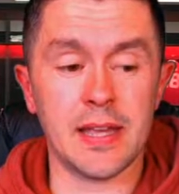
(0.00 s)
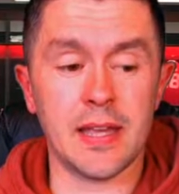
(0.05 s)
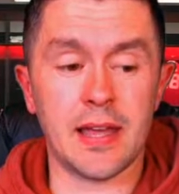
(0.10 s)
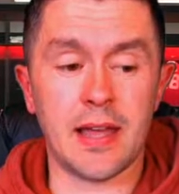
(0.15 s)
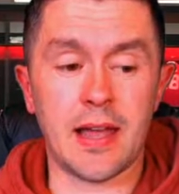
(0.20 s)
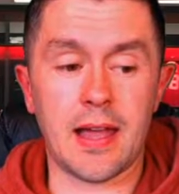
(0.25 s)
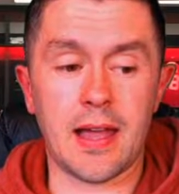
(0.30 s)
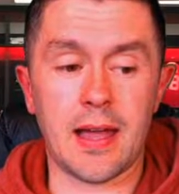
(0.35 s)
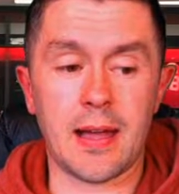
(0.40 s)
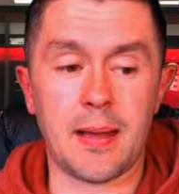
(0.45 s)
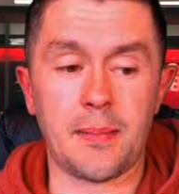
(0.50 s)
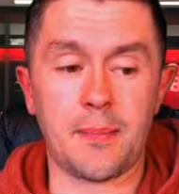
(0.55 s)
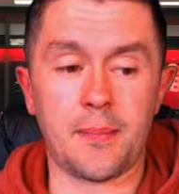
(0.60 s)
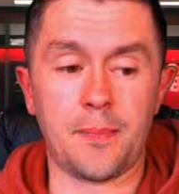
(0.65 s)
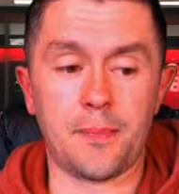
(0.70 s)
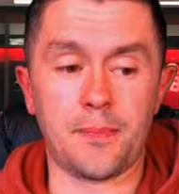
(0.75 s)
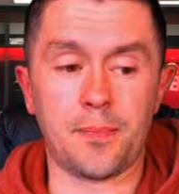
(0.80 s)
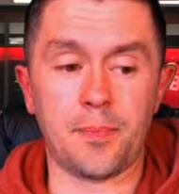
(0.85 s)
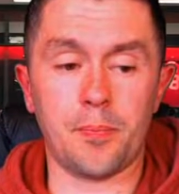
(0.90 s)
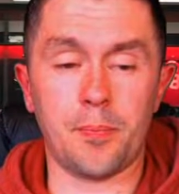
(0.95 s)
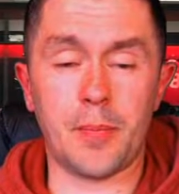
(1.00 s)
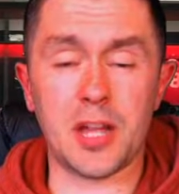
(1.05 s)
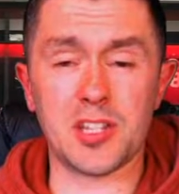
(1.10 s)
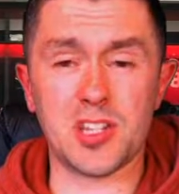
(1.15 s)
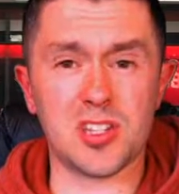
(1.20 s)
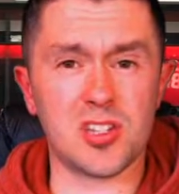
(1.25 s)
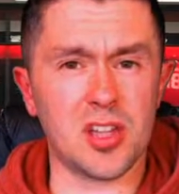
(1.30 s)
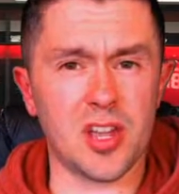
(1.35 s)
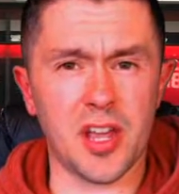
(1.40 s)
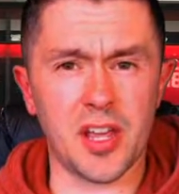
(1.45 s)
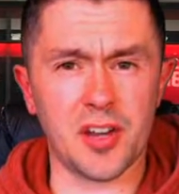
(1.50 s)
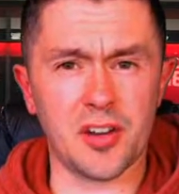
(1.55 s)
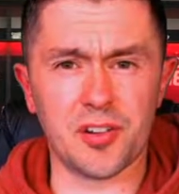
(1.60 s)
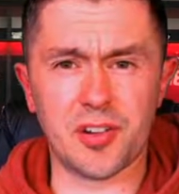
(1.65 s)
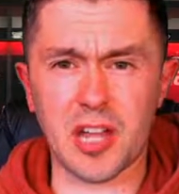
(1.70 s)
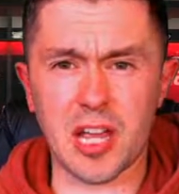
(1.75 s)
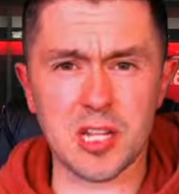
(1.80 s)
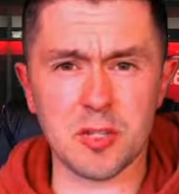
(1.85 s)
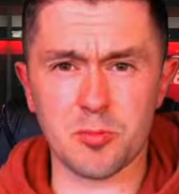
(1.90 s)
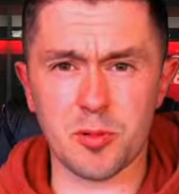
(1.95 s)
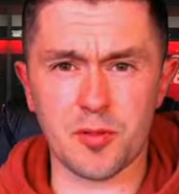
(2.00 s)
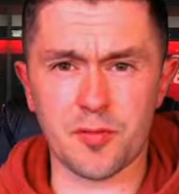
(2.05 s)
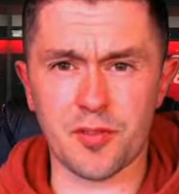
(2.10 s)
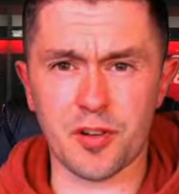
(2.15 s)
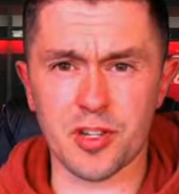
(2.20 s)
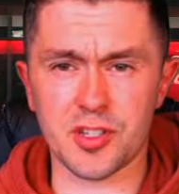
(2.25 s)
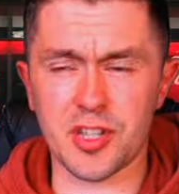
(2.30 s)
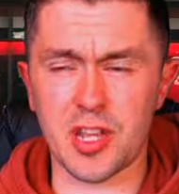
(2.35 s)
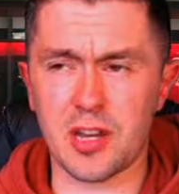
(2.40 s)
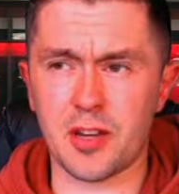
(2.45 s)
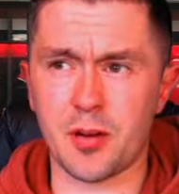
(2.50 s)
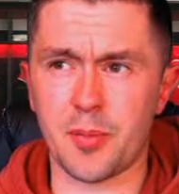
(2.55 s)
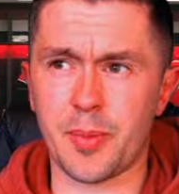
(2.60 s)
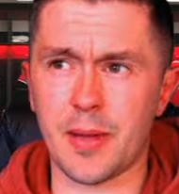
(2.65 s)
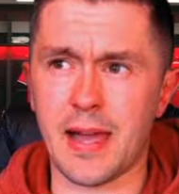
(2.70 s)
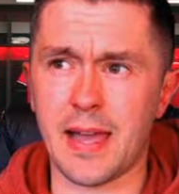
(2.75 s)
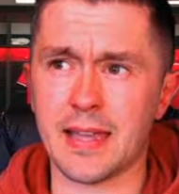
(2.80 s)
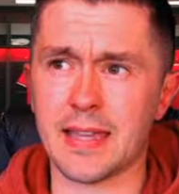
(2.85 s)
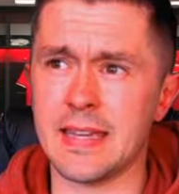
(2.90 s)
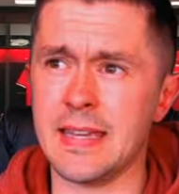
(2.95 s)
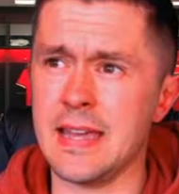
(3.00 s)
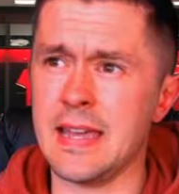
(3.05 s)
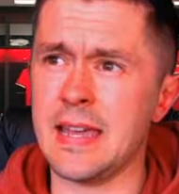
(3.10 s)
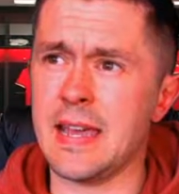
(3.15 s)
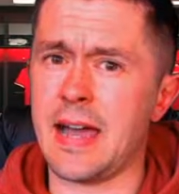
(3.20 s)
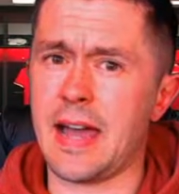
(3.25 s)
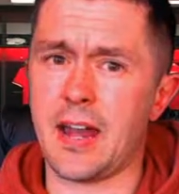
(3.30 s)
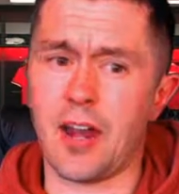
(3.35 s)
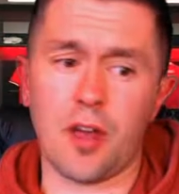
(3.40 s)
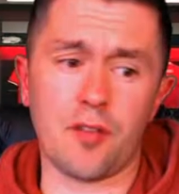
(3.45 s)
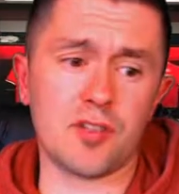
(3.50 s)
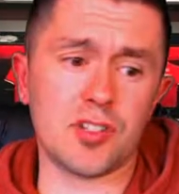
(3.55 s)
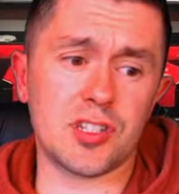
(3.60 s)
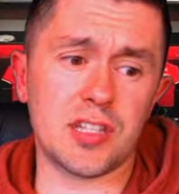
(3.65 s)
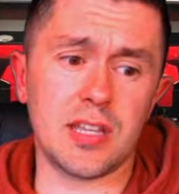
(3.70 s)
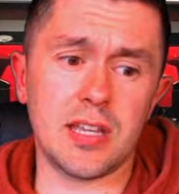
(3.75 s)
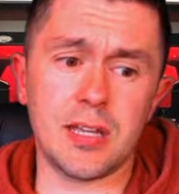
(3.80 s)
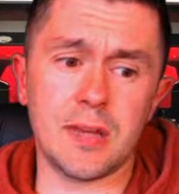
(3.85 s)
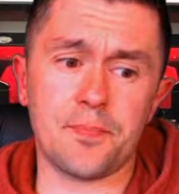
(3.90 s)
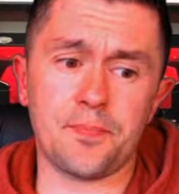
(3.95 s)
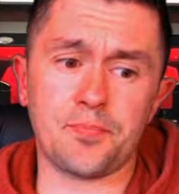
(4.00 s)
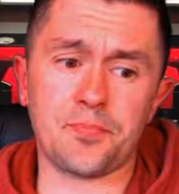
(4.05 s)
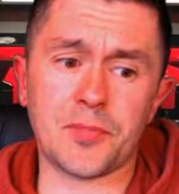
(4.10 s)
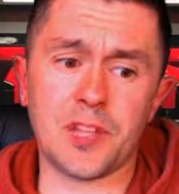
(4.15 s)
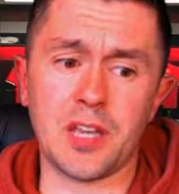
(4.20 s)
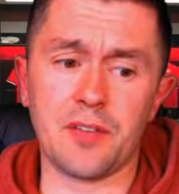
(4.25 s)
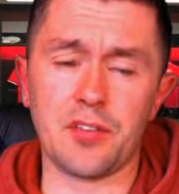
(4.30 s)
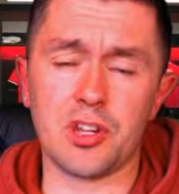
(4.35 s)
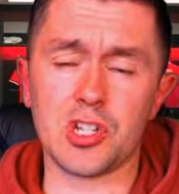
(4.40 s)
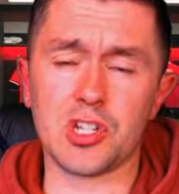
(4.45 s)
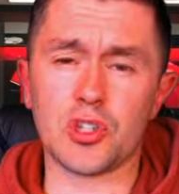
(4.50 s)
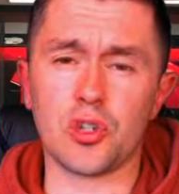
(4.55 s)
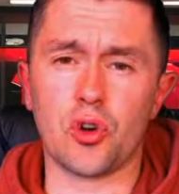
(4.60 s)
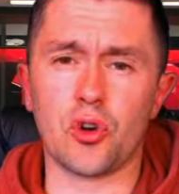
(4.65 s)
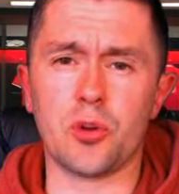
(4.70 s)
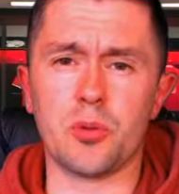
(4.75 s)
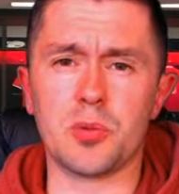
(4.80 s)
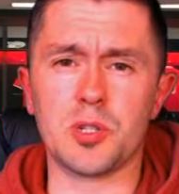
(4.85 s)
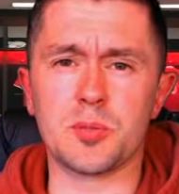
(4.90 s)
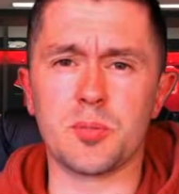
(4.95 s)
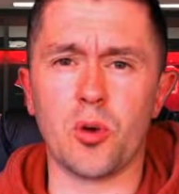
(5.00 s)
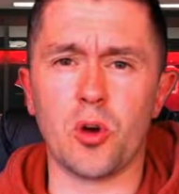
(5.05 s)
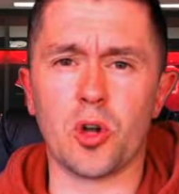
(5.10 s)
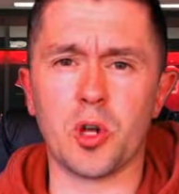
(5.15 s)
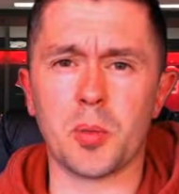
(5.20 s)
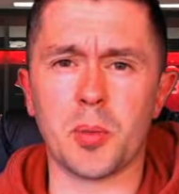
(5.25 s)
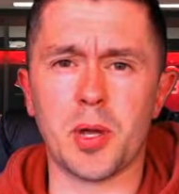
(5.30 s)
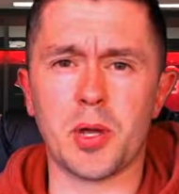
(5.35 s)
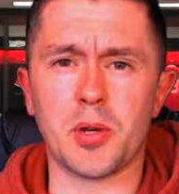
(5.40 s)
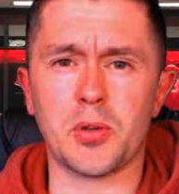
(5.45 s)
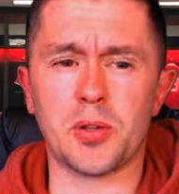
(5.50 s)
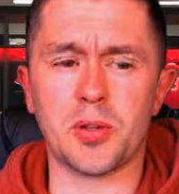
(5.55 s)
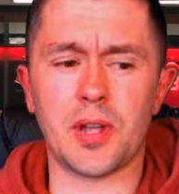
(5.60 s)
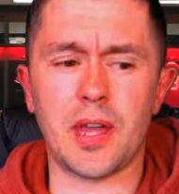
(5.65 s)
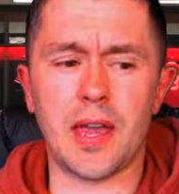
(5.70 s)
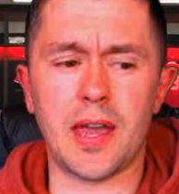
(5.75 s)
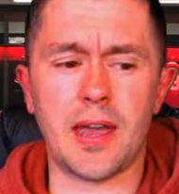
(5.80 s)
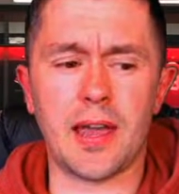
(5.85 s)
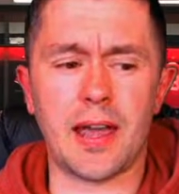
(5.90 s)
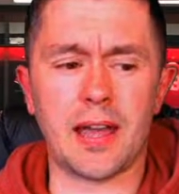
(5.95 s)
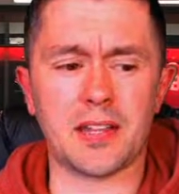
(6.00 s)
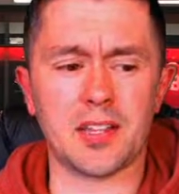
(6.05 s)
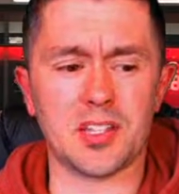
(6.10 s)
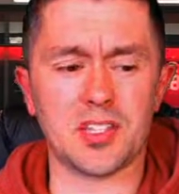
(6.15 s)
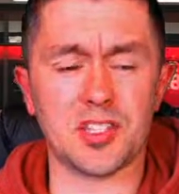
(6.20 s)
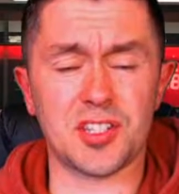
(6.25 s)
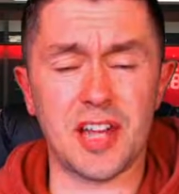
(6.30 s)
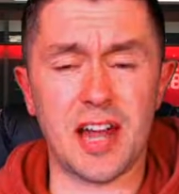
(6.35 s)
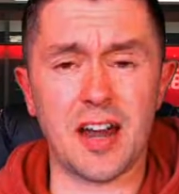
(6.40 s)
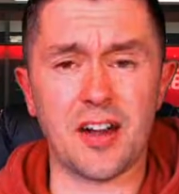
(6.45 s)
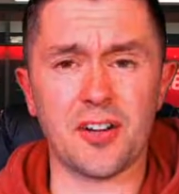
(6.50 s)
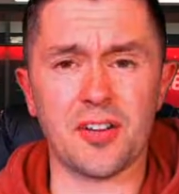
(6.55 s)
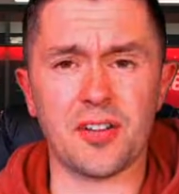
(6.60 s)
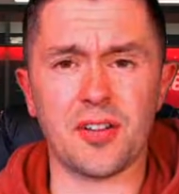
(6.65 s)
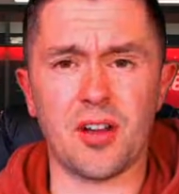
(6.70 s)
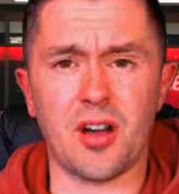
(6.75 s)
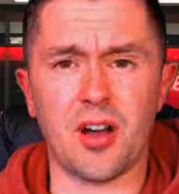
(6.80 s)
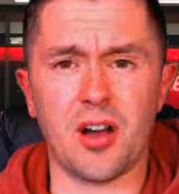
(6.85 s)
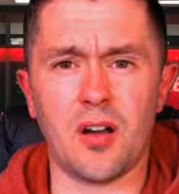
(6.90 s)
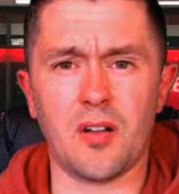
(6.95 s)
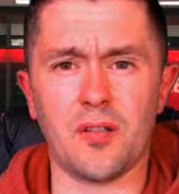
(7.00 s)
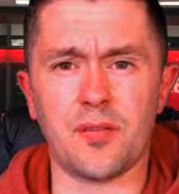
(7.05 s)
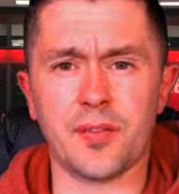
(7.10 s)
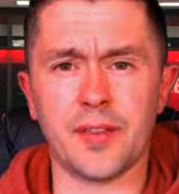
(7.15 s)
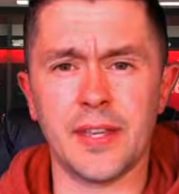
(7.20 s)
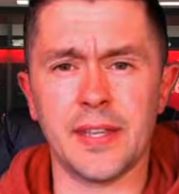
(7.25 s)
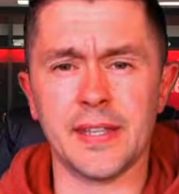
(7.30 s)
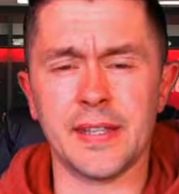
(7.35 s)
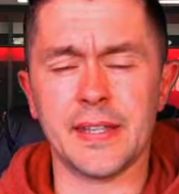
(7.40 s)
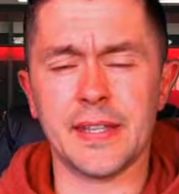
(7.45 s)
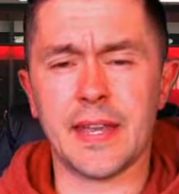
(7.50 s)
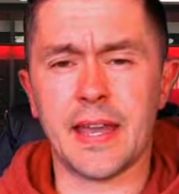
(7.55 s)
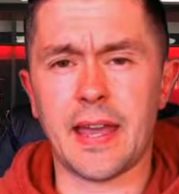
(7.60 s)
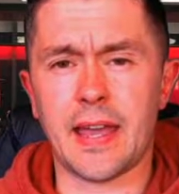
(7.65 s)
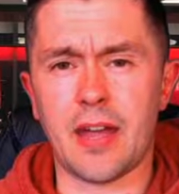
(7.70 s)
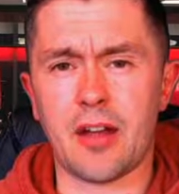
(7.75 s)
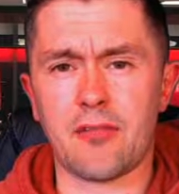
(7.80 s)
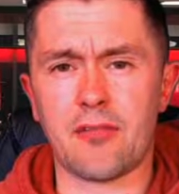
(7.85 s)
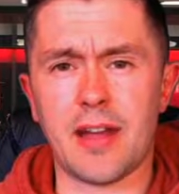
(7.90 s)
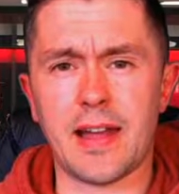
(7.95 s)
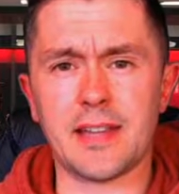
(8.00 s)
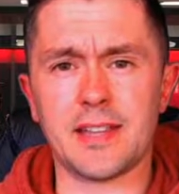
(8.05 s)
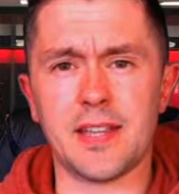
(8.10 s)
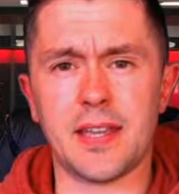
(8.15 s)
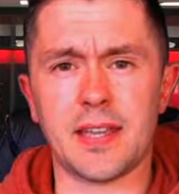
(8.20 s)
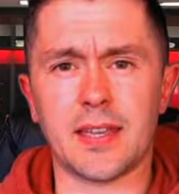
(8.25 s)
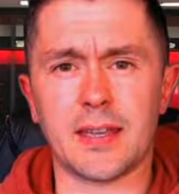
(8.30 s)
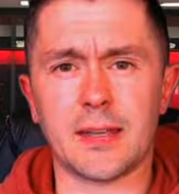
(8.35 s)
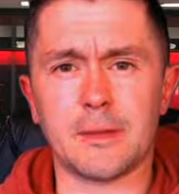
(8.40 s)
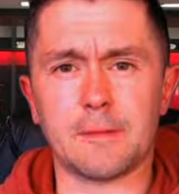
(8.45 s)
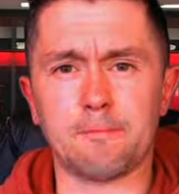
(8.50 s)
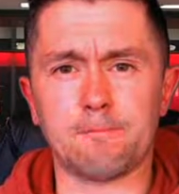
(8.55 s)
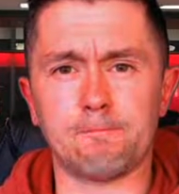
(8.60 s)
Manchester United are desperate for a centre back, and obviously, given the story we spoke about at the start of RANGNICK